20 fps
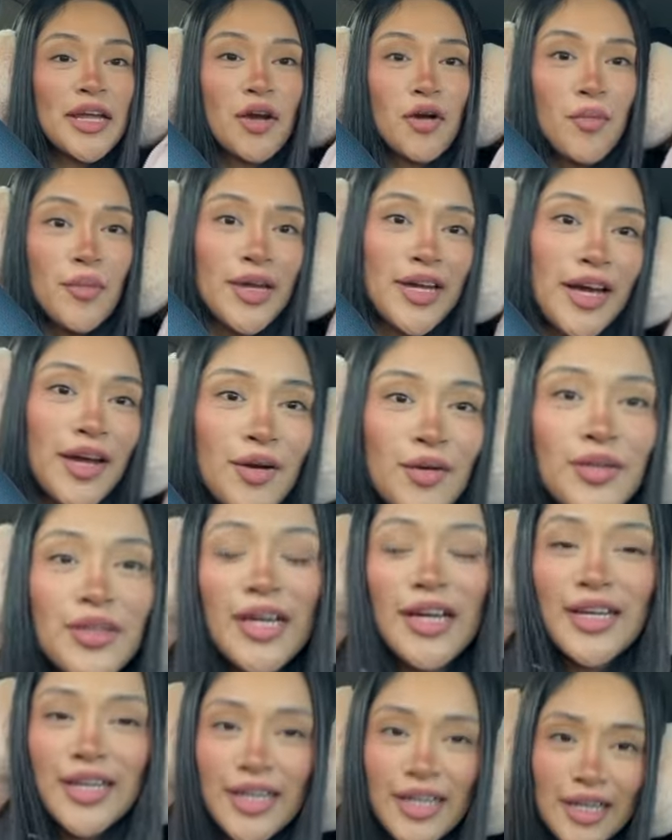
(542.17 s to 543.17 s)
oh my god, hold on.
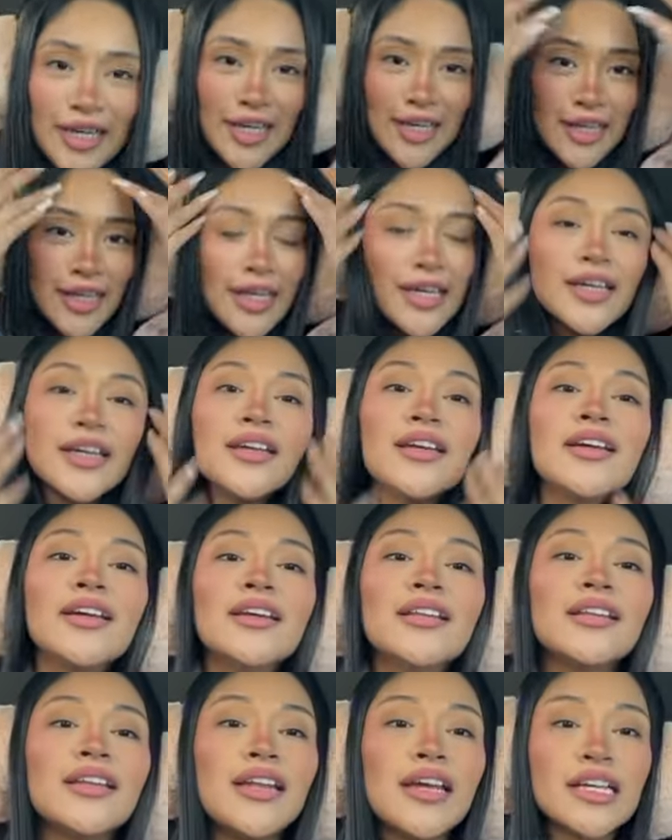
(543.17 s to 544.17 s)
Can I get, like,
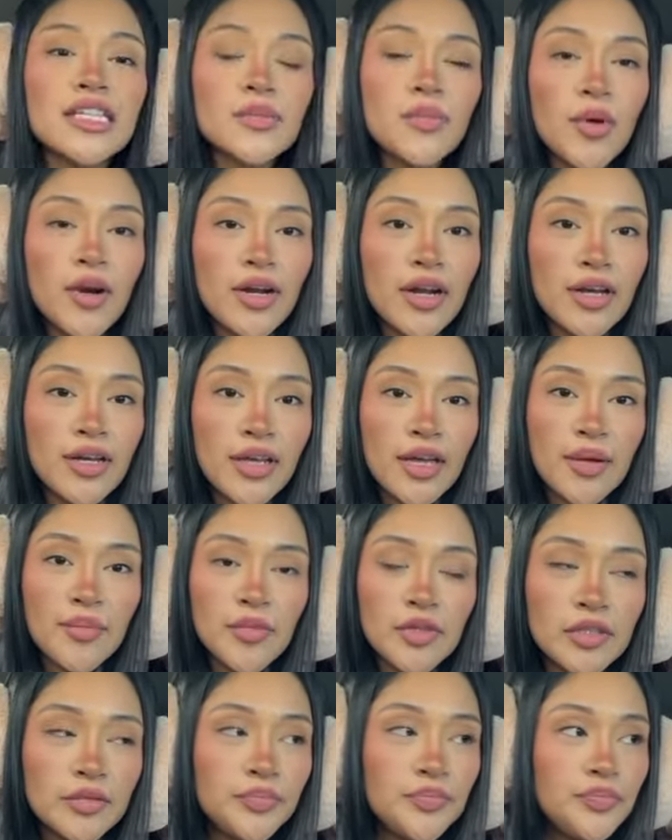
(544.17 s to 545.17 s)
the next part on
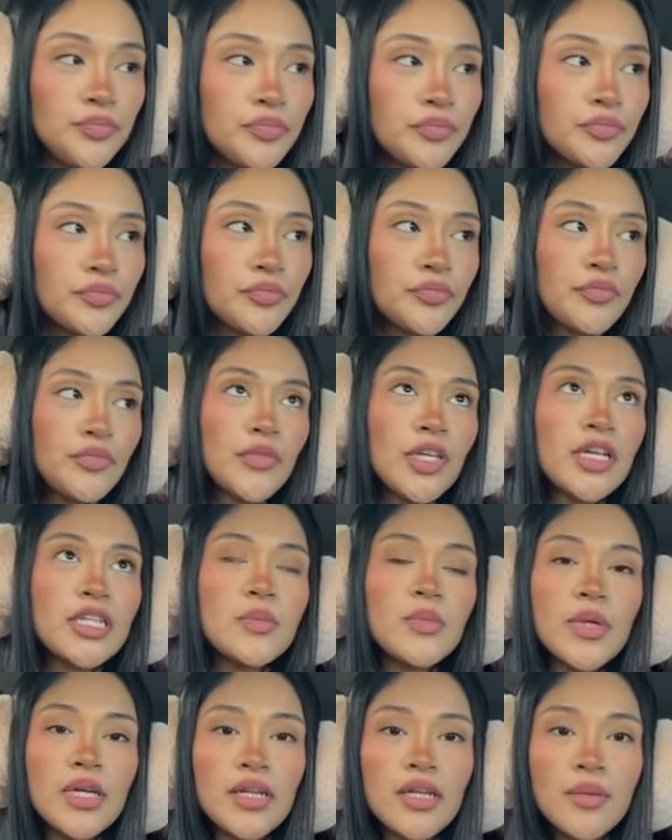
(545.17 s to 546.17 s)
camera? Because
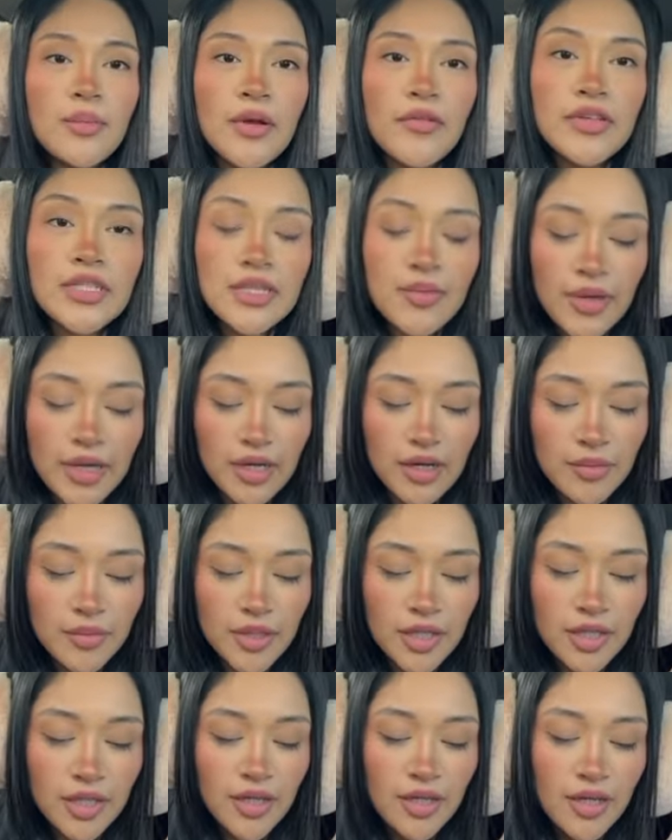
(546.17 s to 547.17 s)
me and him, every time I come
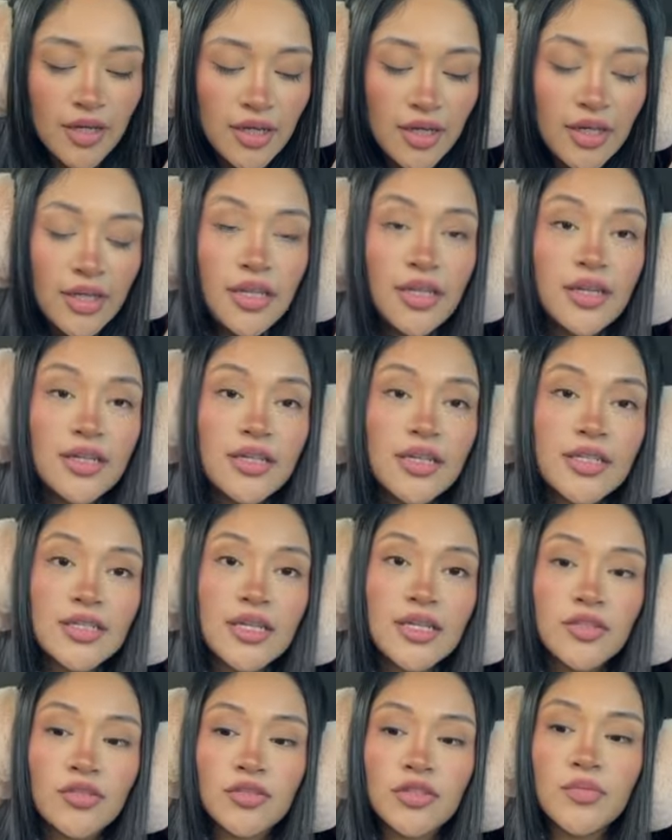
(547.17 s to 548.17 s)
here, he does,
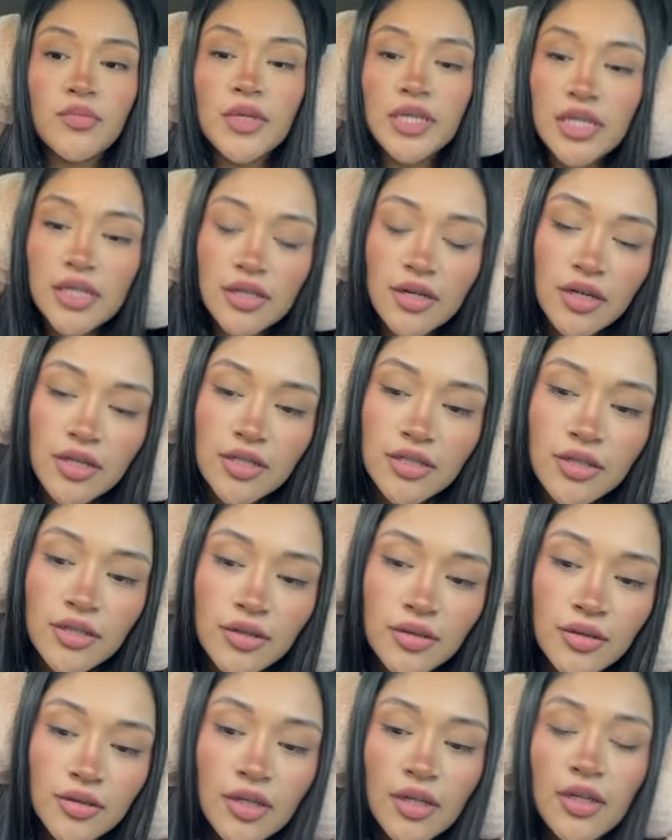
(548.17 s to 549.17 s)
like, social media
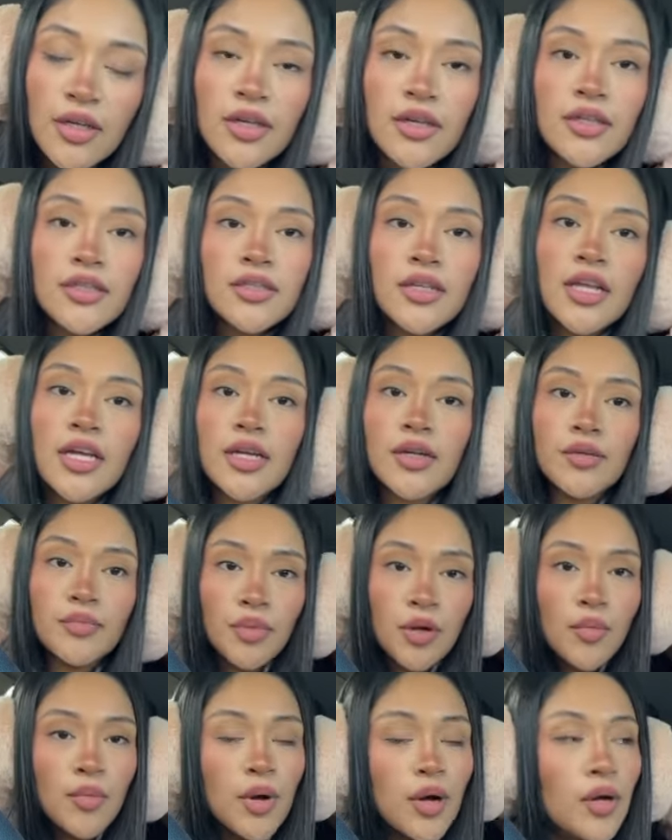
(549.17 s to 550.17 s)
also to, like,
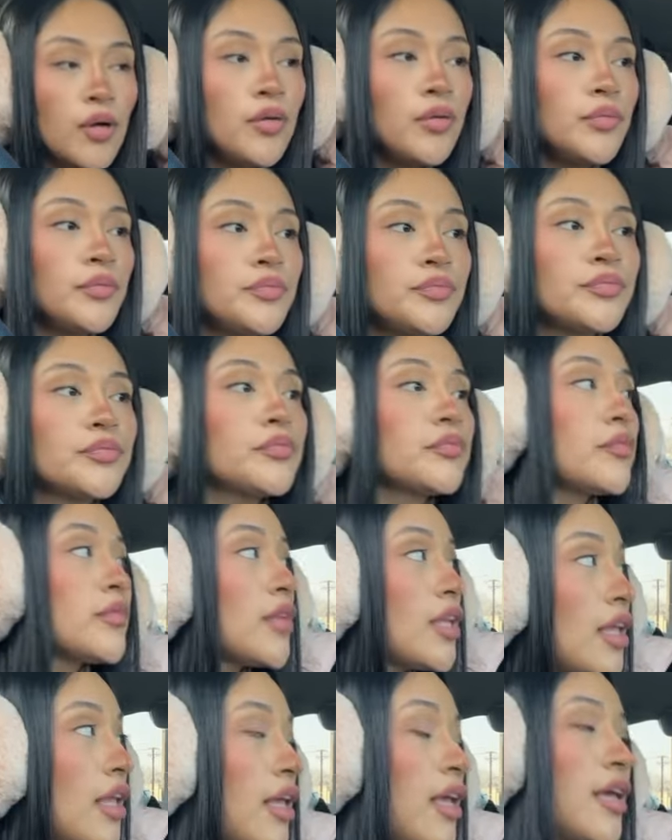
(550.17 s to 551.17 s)
promote.
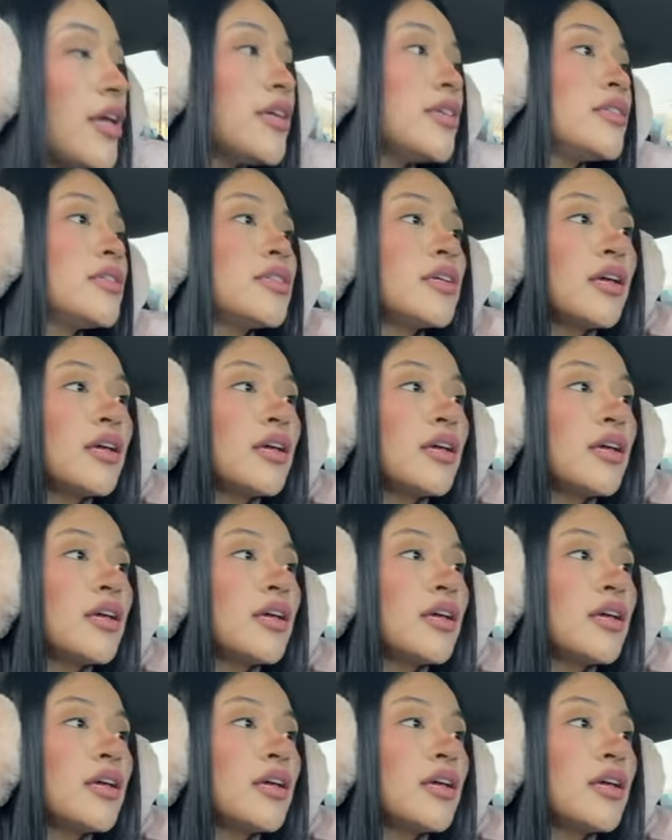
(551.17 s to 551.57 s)
And...